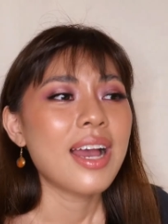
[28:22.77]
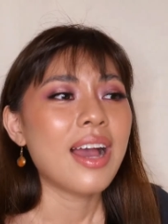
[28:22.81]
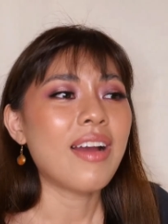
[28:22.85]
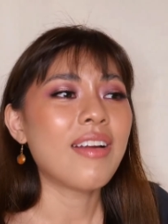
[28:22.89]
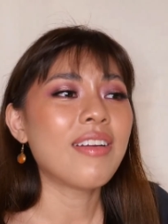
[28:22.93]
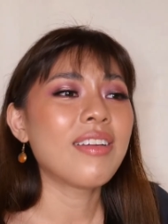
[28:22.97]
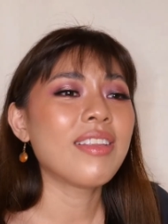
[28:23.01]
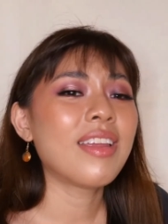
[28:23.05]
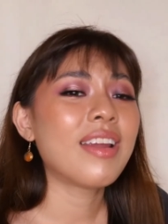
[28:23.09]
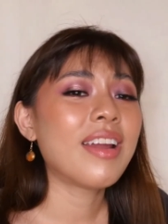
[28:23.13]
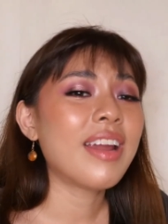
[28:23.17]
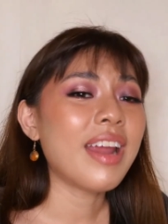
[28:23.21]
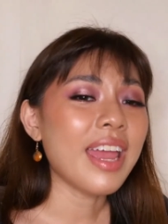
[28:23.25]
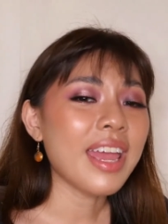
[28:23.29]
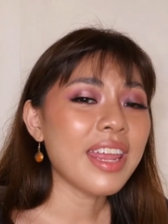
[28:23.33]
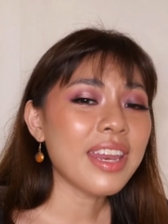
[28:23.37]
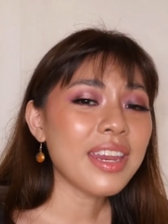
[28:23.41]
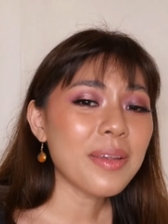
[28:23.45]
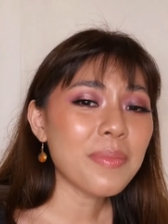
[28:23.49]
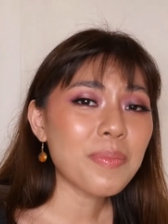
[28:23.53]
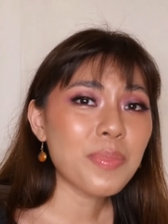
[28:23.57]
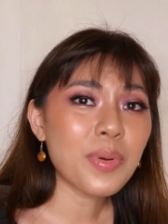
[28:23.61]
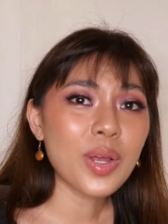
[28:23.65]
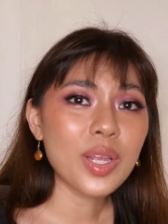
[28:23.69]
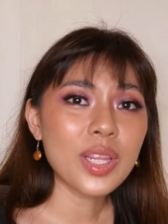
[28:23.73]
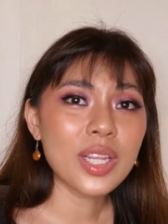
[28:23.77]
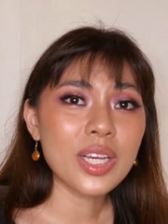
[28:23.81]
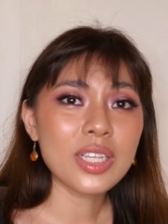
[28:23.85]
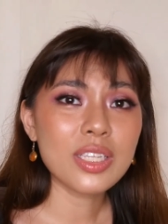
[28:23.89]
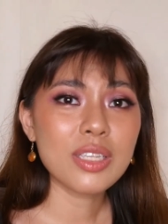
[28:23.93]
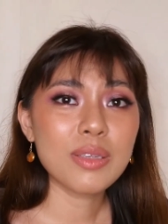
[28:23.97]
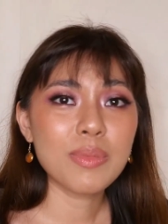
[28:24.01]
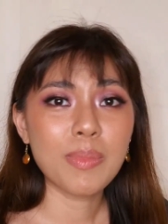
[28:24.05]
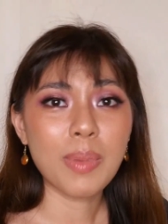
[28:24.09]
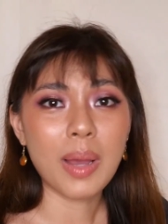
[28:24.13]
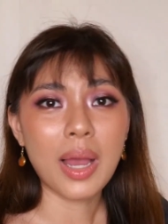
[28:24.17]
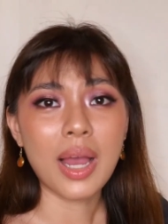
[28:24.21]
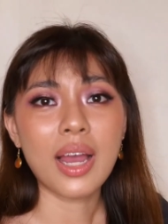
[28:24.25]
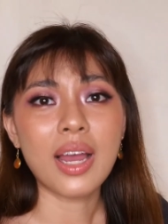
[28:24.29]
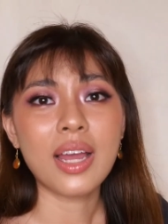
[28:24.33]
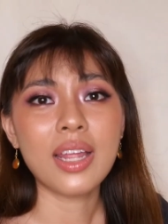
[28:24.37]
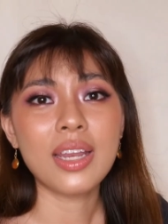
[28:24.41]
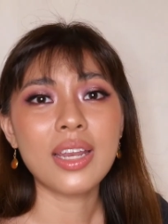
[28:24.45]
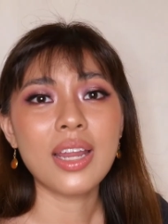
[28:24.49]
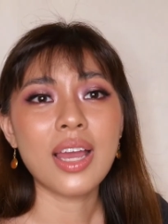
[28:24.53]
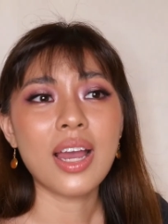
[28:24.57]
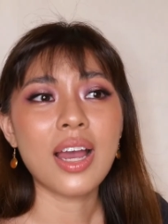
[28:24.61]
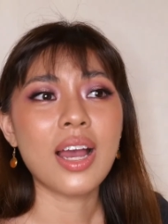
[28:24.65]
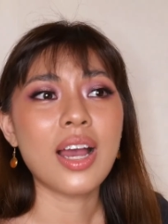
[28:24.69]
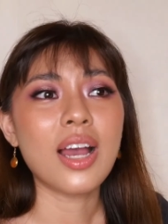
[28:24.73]
Are there any products ba
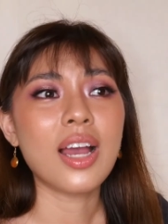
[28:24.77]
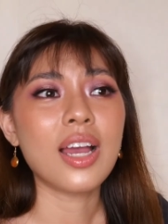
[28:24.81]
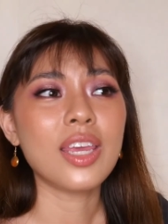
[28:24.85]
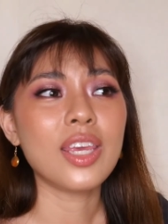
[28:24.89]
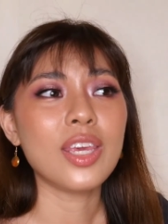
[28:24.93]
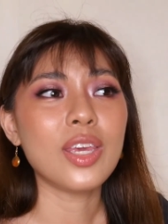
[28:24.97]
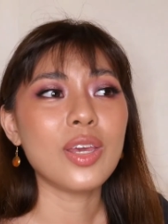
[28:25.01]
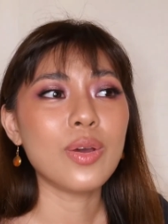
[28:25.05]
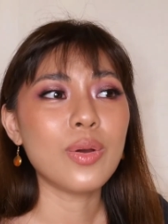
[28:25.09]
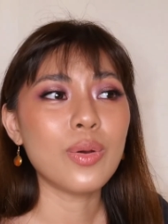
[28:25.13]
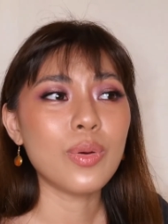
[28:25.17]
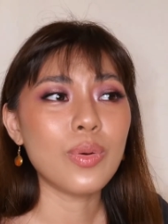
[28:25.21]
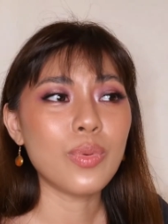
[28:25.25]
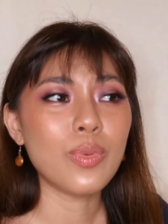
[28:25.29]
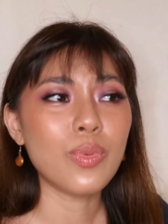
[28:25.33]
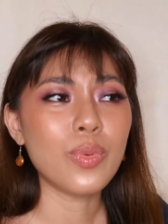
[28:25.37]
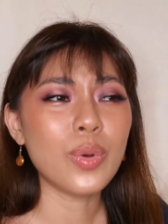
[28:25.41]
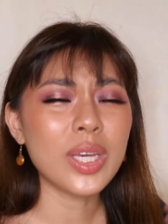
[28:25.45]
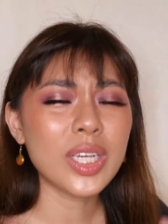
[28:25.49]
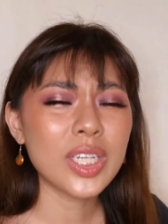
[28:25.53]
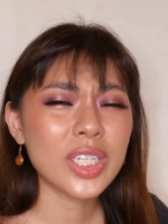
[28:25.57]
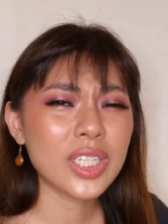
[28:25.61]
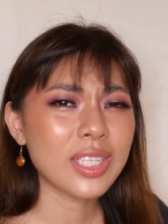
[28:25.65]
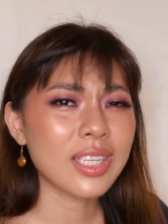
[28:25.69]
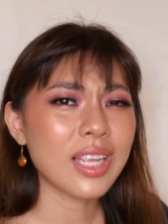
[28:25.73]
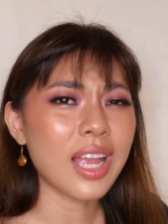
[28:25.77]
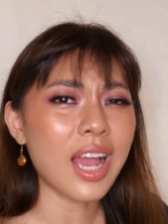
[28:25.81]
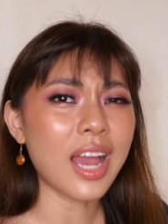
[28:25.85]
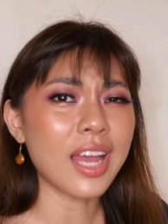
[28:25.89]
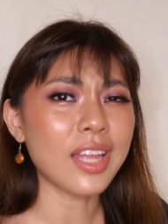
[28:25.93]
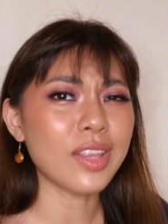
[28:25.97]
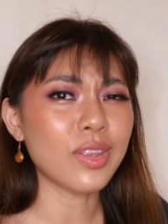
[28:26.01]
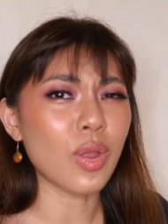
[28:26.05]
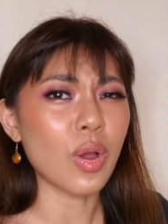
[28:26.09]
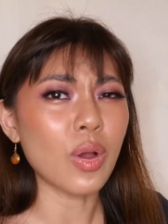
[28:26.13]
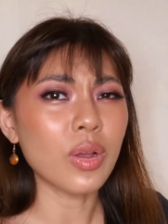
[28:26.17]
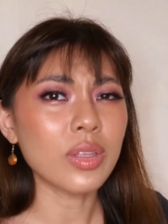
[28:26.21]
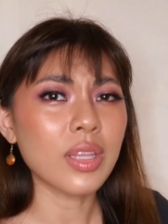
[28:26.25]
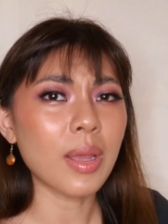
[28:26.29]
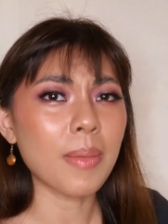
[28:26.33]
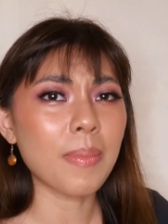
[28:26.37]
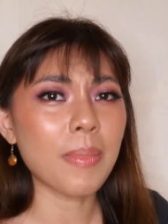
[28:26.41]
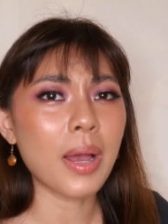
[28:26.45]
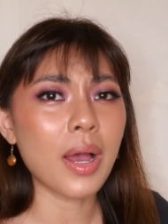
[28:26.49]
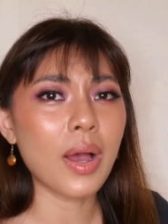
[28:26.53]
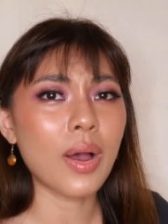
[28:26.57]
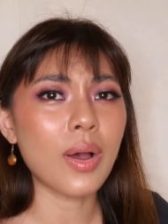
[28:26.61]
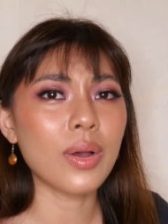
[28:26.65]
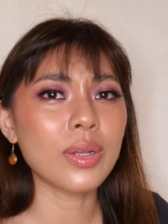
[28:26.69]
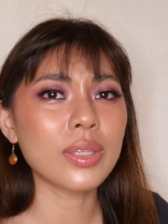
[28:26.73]
na you wish na I talked
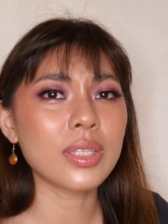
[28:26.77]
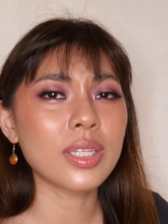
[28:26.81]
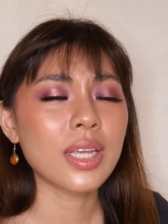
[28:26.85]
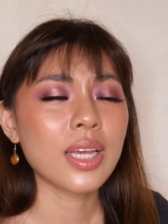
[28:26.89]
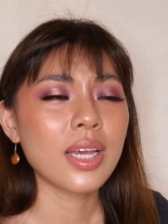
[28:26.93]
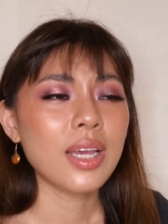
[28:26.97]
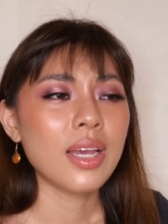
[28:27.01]
about?